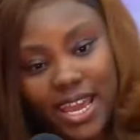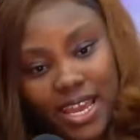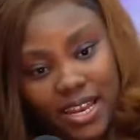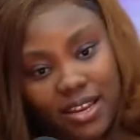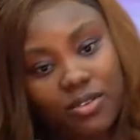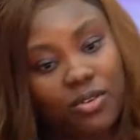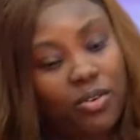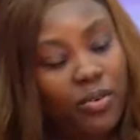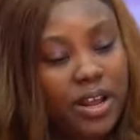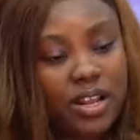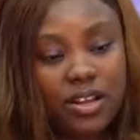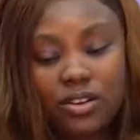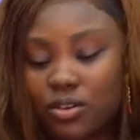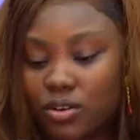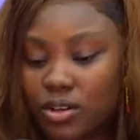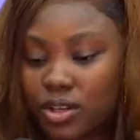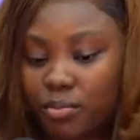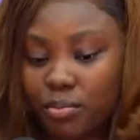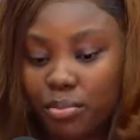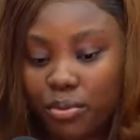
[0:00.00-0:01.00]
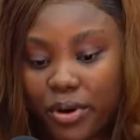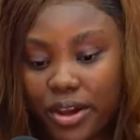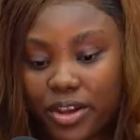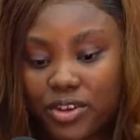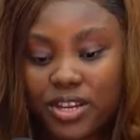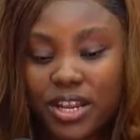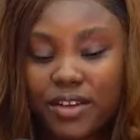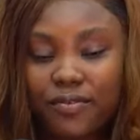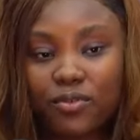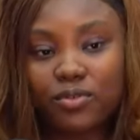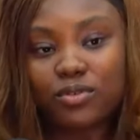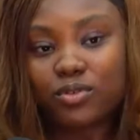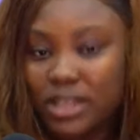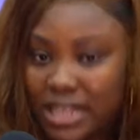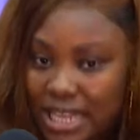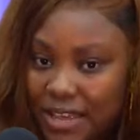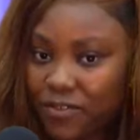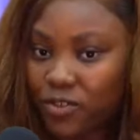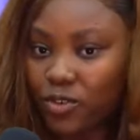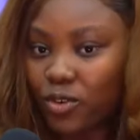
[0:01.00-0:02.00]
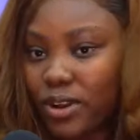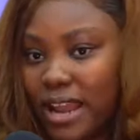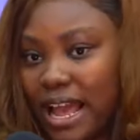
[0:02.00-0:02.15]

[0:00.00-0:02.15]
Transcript: no. going in on the boy. You didn't even. If you don't like